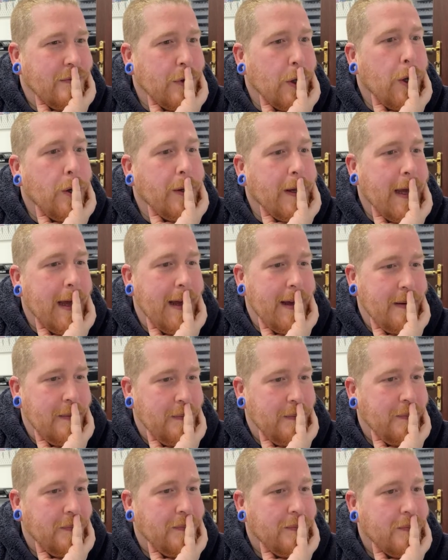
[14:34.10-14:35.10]
Okay.
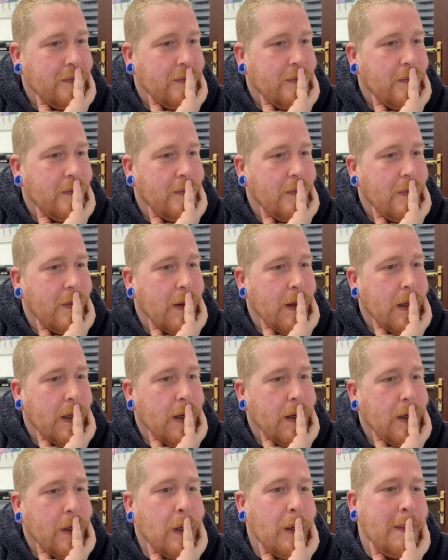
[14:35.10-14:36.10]

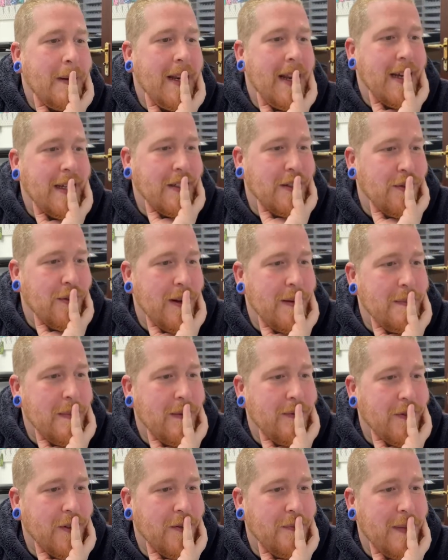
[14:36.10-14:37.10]
Got my next three
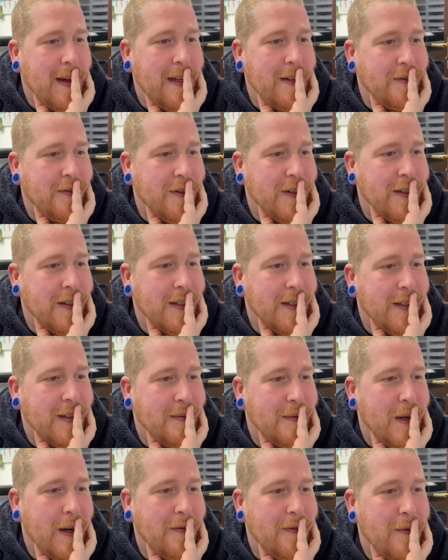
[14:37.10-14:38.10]
months of Patreon's
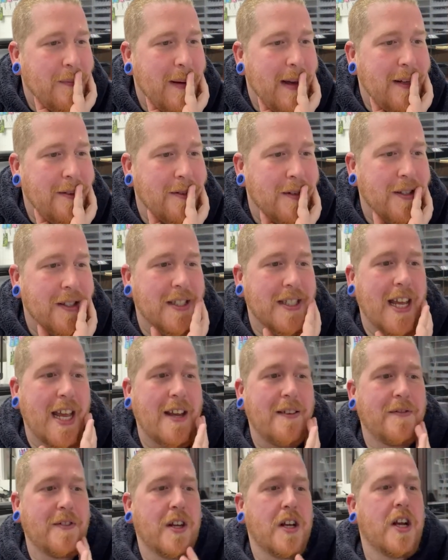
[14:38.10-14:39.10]
worth of Patreon
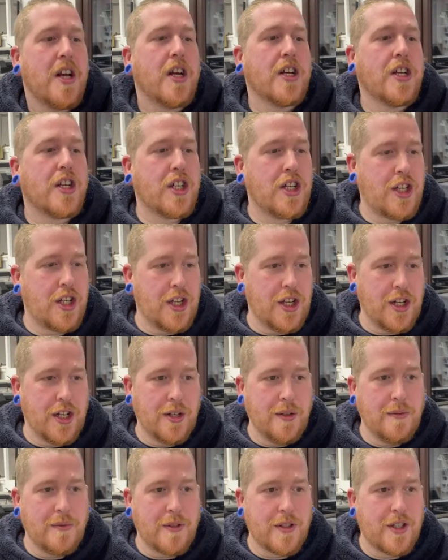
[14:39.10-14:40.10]
saved.
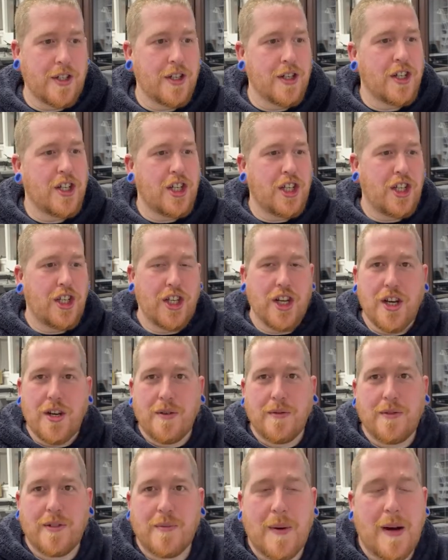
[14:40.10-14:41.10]
Cute.
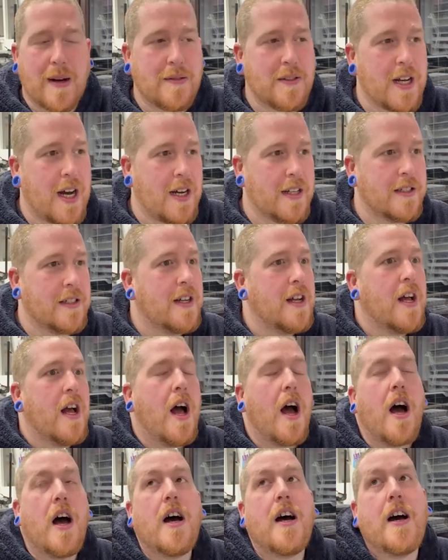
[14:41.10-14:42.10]
Cute. Well done.
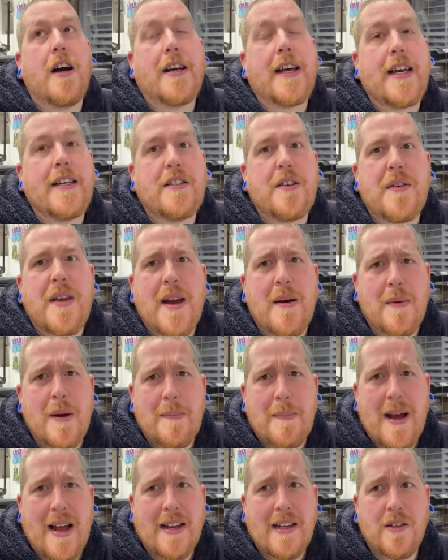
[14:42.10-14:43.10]
Uh, okay, so yeah, we're
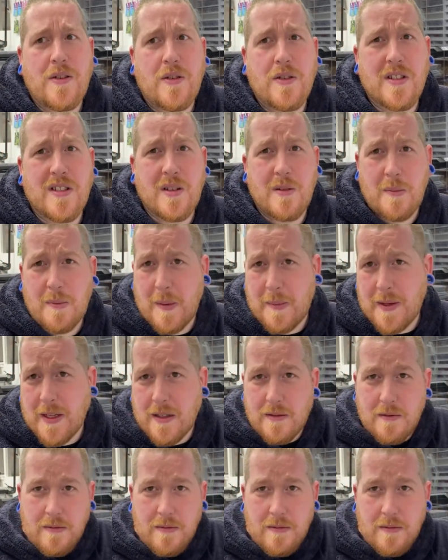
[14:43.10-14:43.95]
packing order. So we're probably